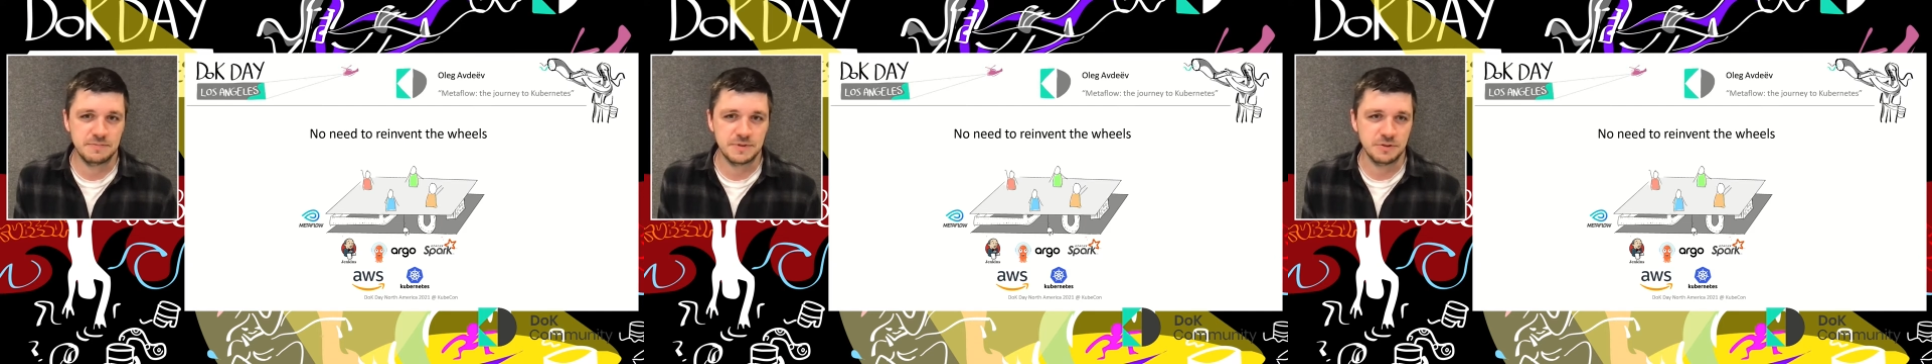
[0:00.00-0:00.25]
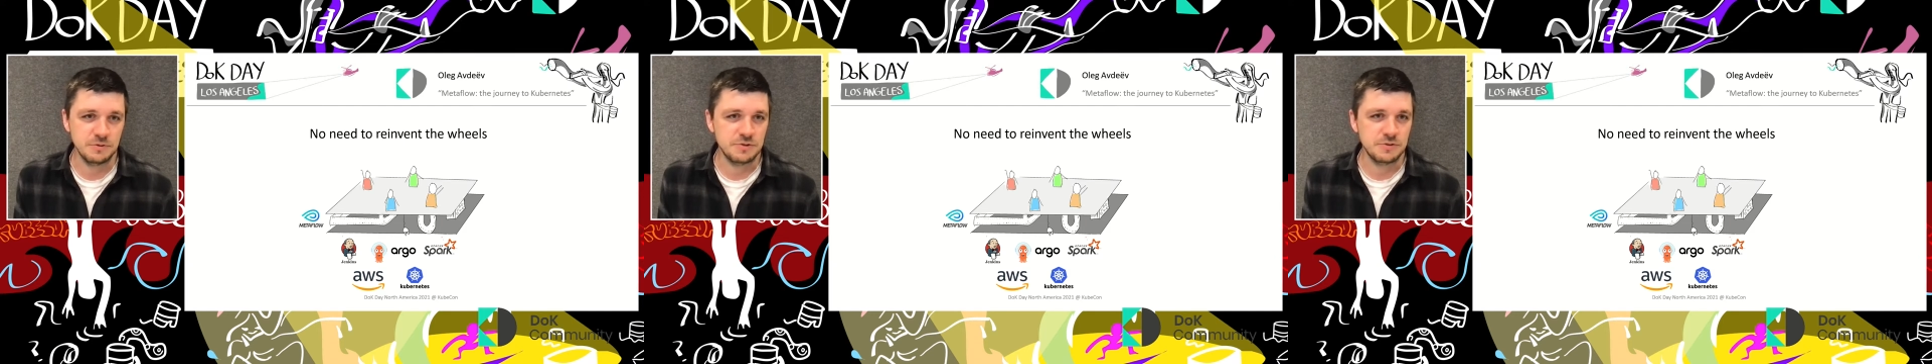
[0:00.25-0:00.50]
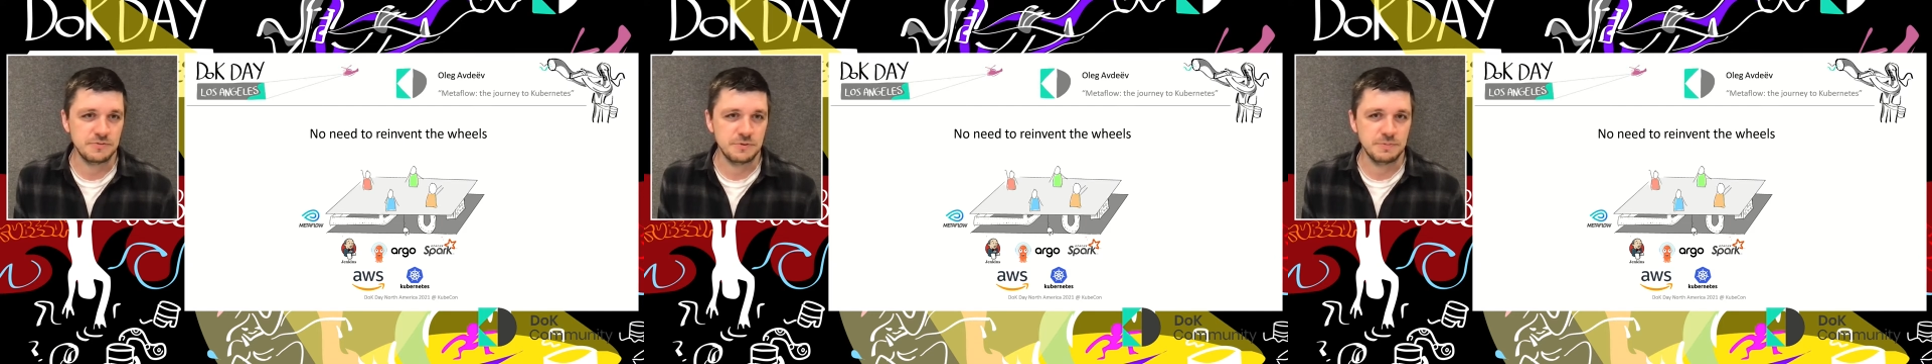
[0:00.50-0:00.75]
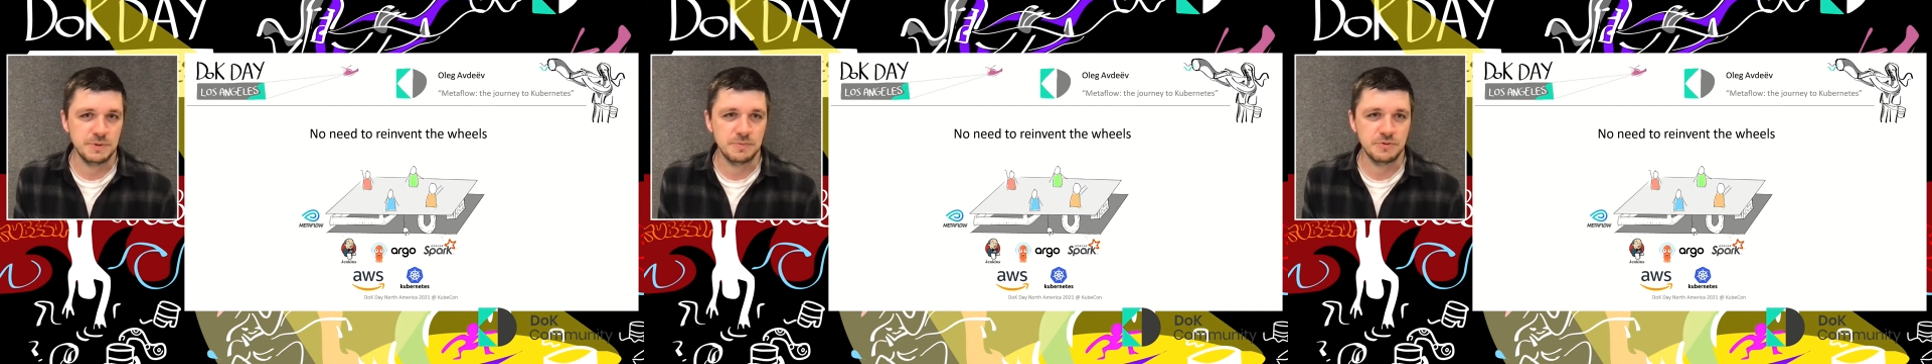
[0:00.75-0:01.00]
solution
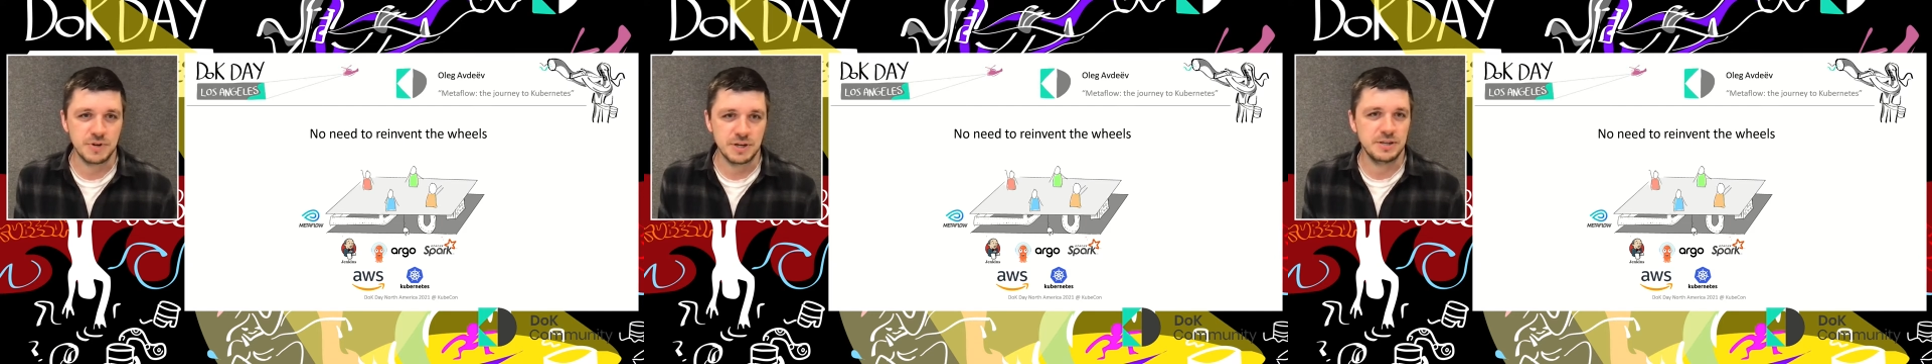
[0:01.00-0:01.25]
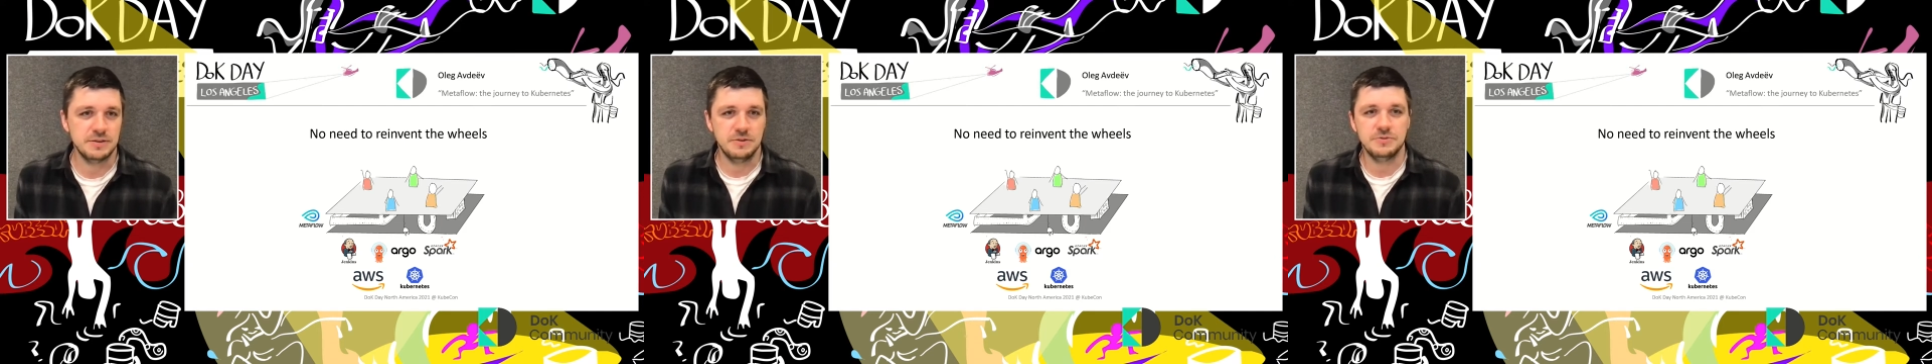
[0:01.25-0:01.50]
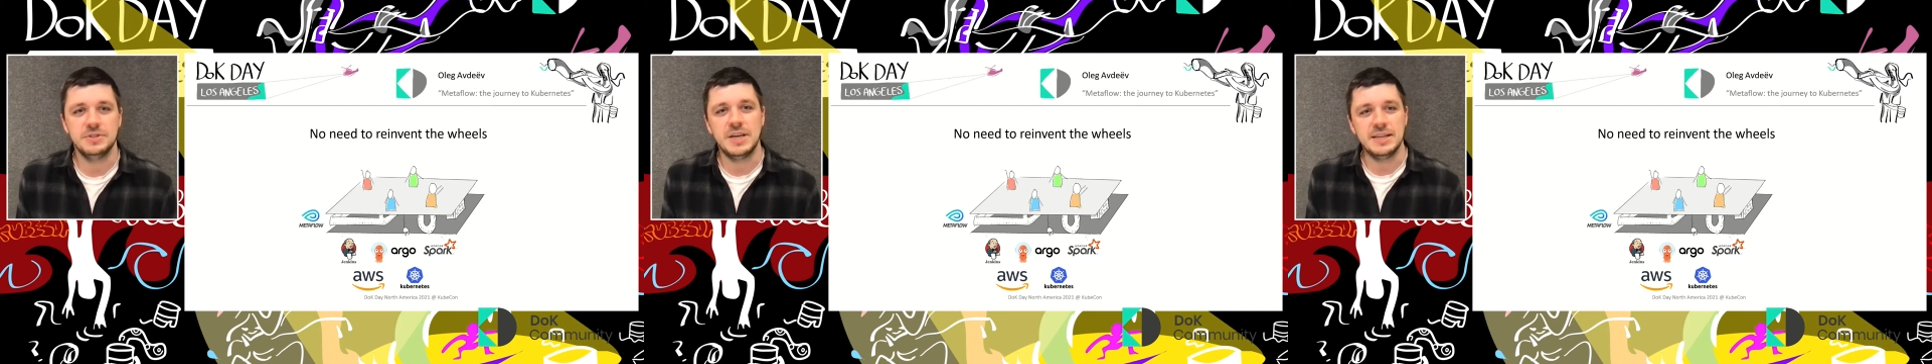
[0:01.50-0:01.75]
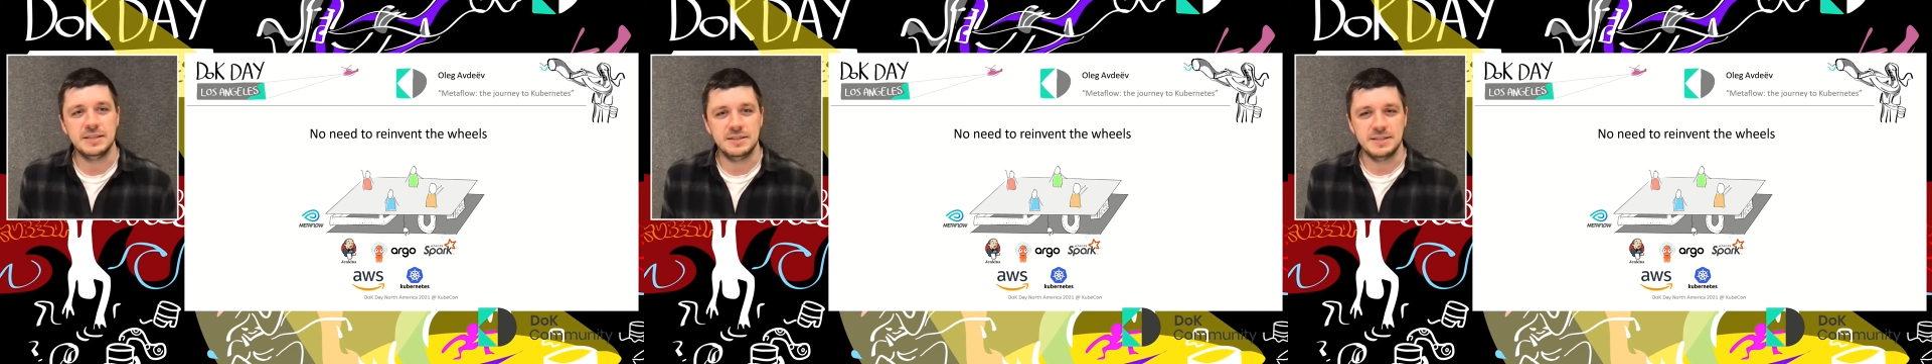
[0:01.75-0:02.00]
for people running those
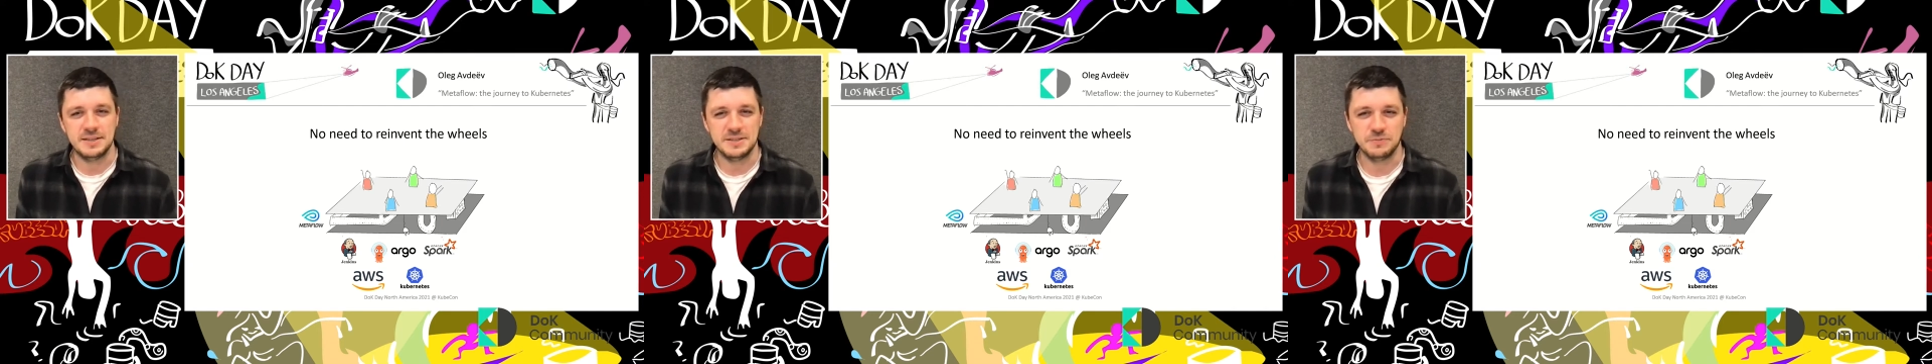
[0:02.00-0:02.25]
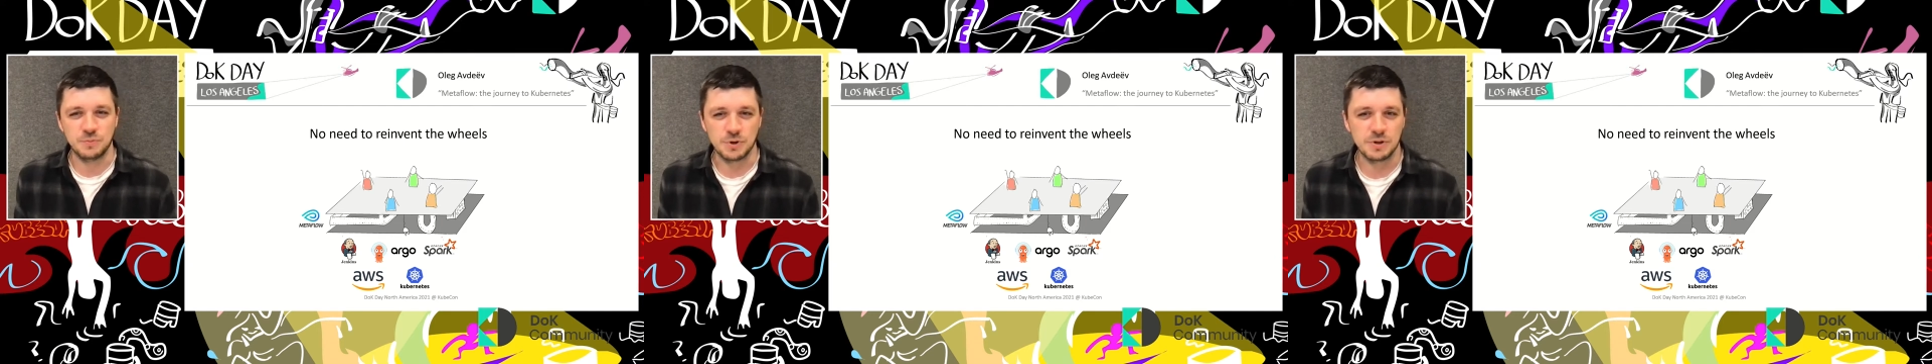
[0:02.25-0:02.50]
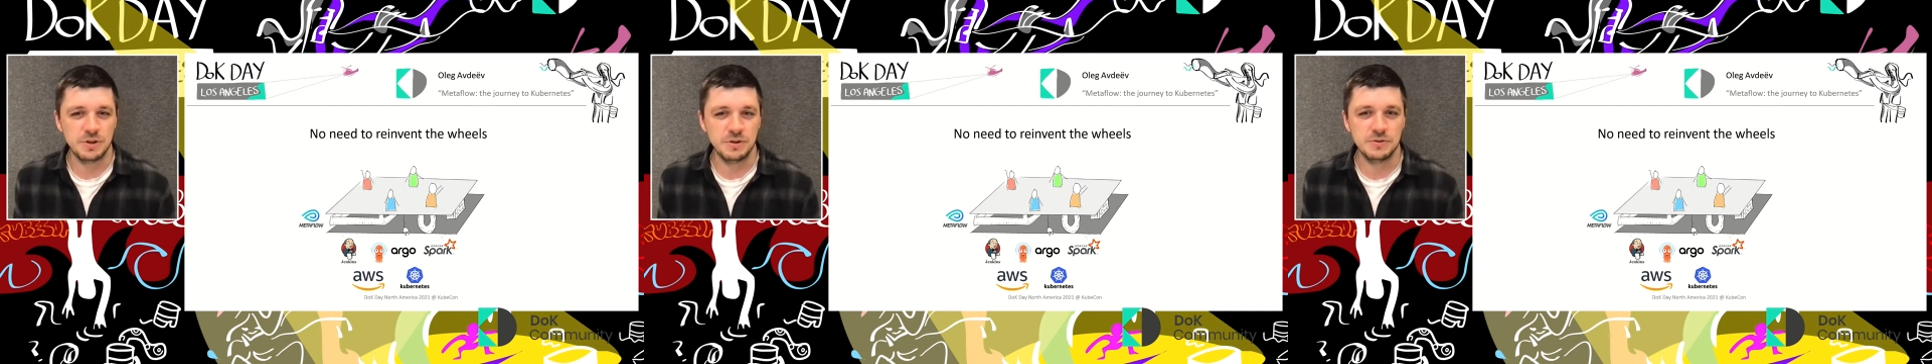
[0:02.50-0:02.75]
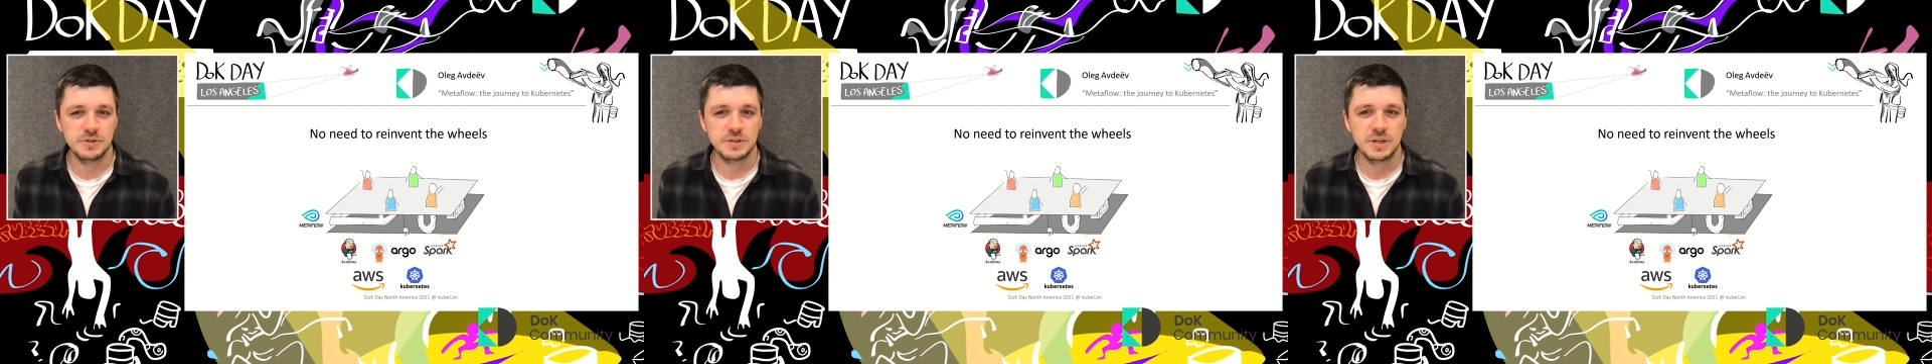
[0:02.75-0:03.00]
data intensive
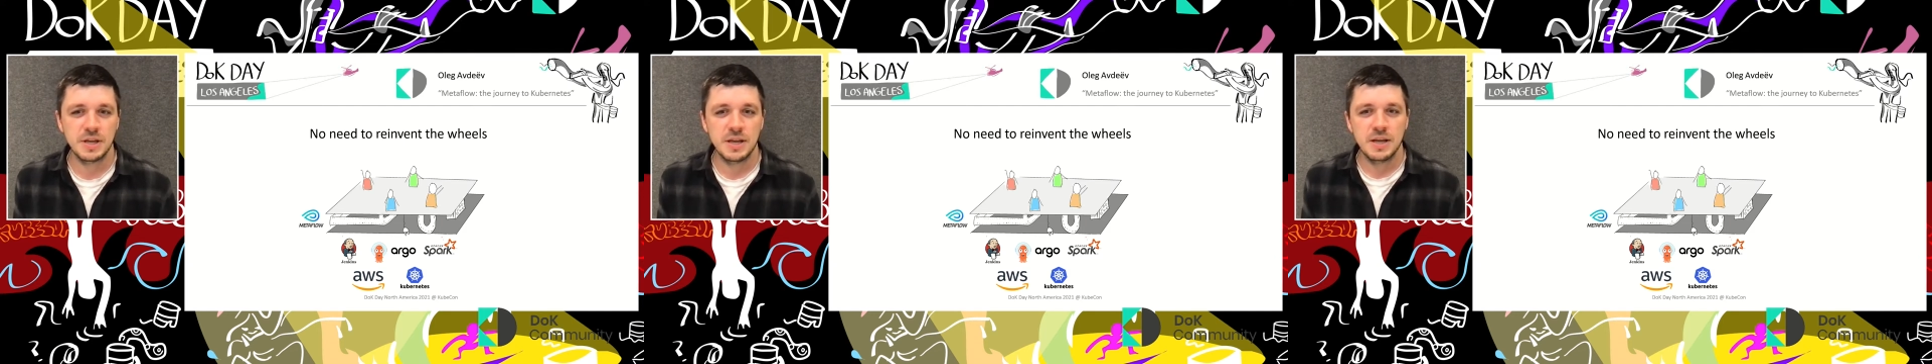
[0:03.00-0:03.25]
workloads